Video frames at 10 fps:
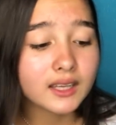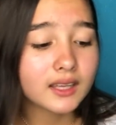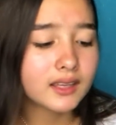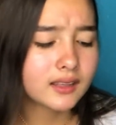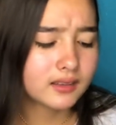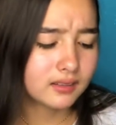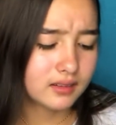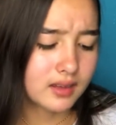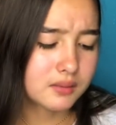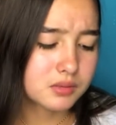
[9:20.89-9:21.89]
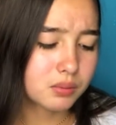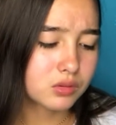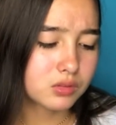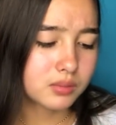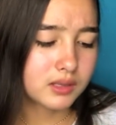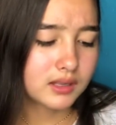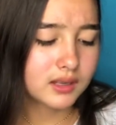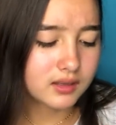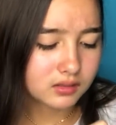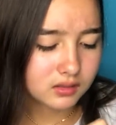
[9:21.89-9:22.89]
And I'm supposed to be
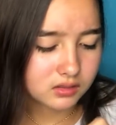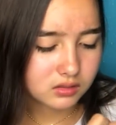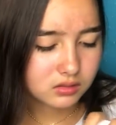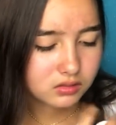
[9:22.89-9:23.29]
eating this.